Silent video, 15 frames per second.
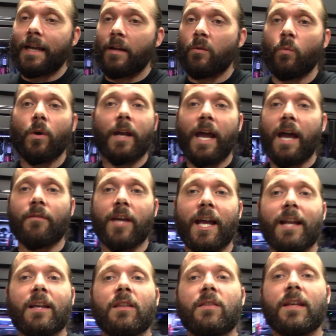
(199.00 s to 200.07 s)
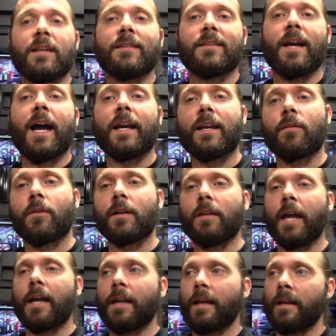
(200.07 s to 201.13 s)
what have you. Anything socket
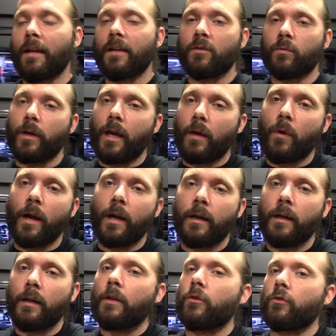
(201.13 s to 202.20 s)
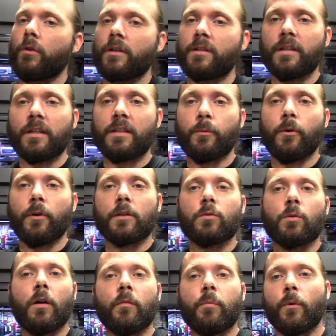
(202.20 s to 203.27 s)
related is what I wanted in the drawer. 6-point,
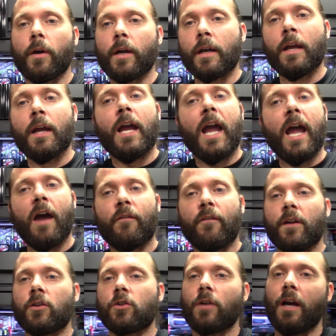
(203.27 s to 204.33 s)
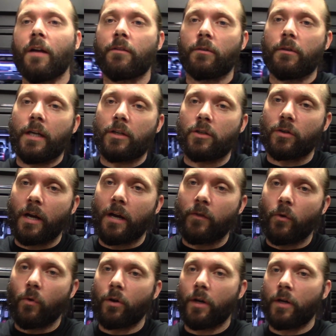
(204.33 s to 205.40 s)
12-point, half inch drive, 3-inch drive,
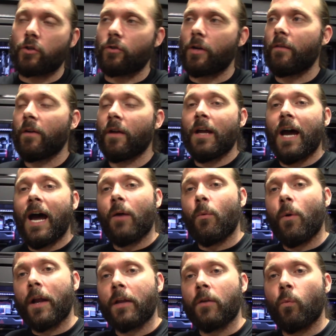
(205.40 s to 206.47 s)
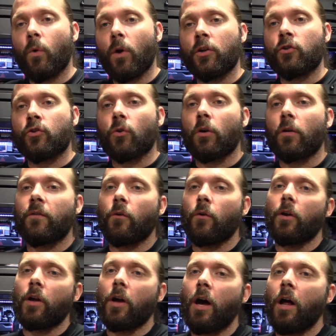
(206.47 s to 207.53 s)
quarter inch drive. I wanted one drawer for
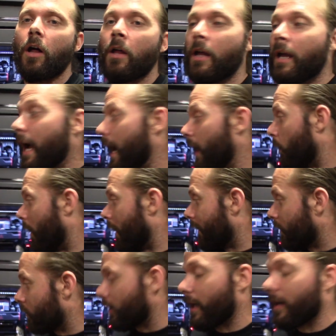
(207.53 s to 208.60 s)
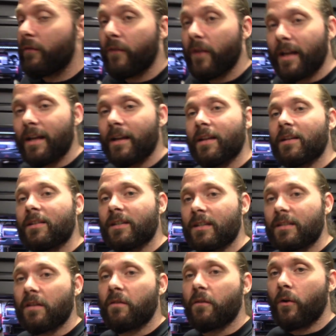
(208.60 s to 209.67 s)
it all. I wanted to try to fit it in this
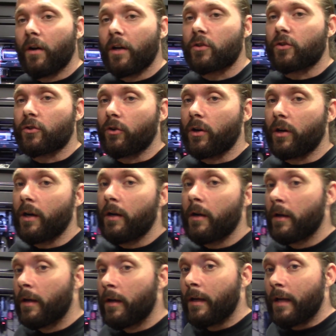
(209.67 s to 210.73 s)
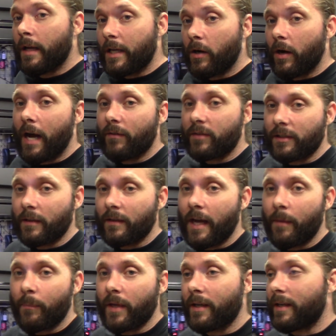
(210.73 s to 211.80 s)
64-inch drawer. You know, obviously the
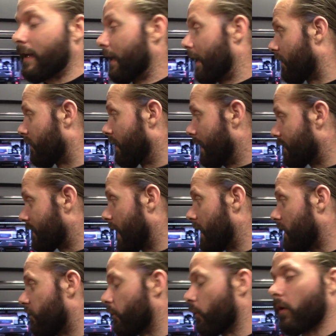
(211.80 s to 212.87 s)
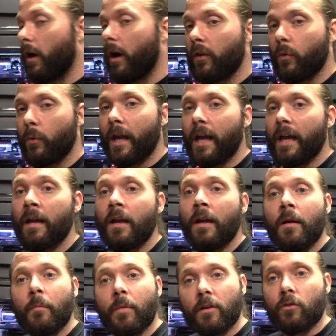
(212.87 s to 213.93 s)
Epic, I think it's 84 all the way,
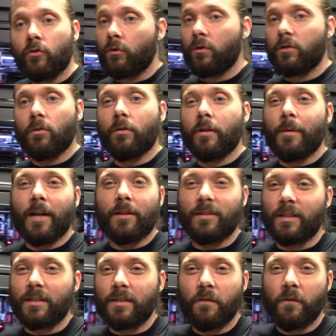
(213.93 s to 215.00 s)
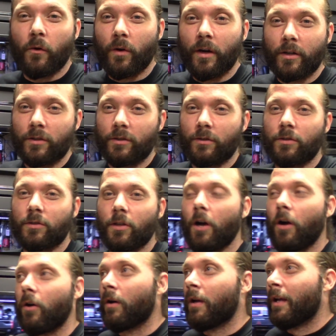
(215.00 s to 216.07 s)
but the drawer is only about 64 inches or
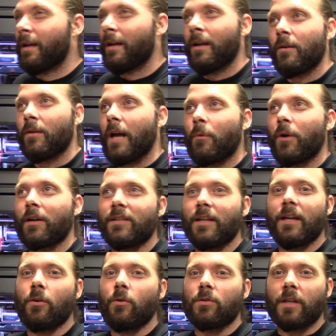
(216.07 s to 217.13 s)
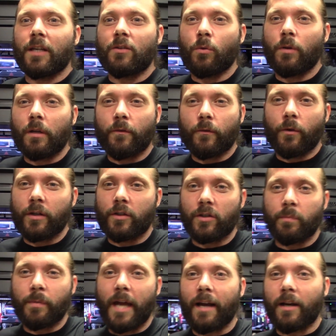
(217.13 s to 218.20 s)
so. I'm going to say it goes like 24 inches
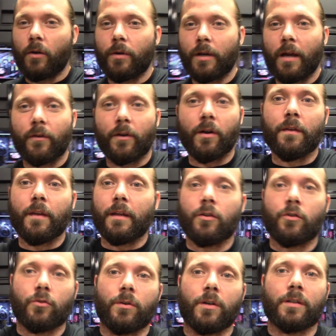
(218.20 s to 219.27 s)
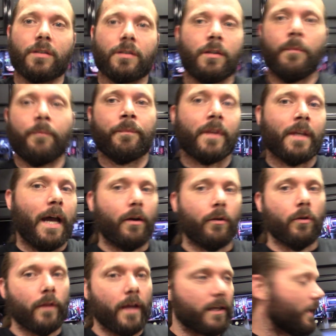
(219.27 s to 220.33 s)
back or whatever, and then the drawer is, I don't
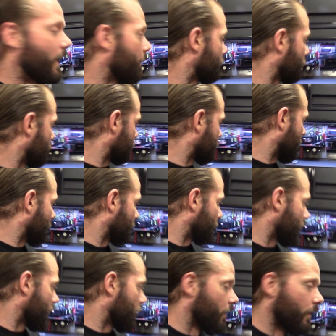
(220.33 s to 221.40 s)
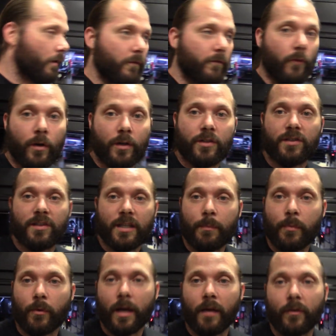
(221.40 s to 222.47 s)
know, that top drawer is probably 4 inches
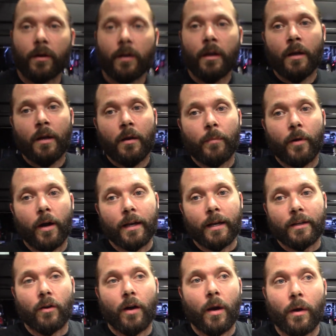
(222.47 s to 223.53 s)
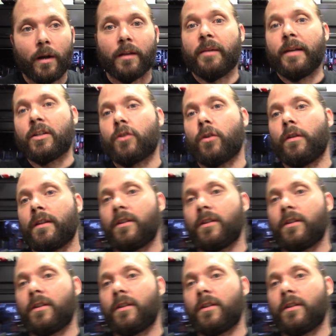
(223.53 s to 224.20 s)
deep or whatever. But, you know, I wanted to make sure the